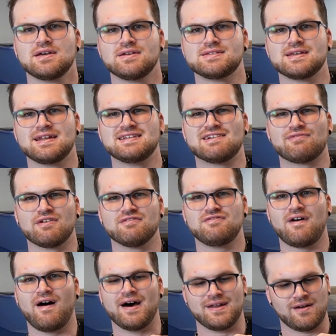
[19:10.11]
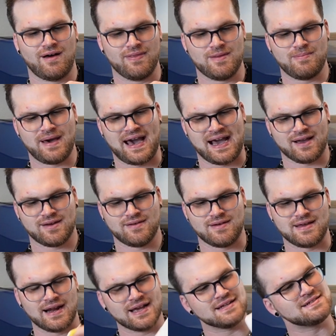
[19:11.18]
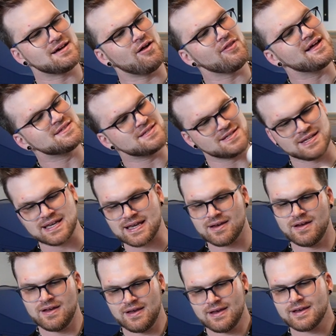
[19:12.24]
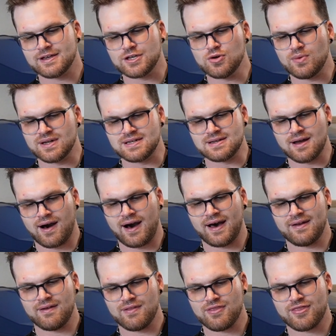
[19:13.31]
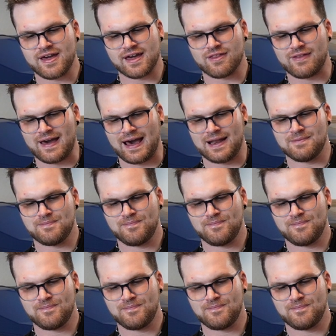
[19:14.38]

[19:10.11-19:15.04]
It's in a different font on the back, and I can tell that's a D. You would not think that